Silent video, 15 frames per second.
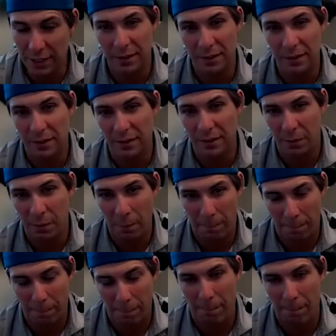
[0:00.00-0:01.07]
we'll build it better
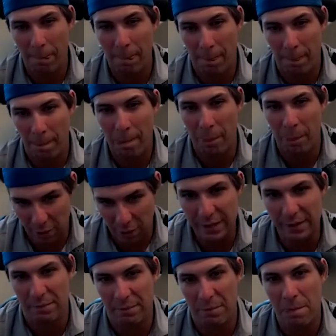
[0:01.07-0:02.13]
so i think right.
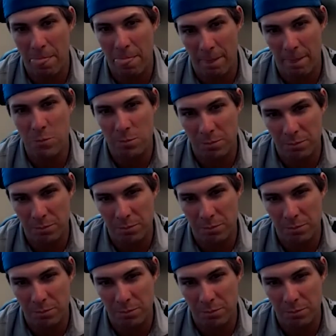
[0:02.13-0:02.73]
that, that kind of like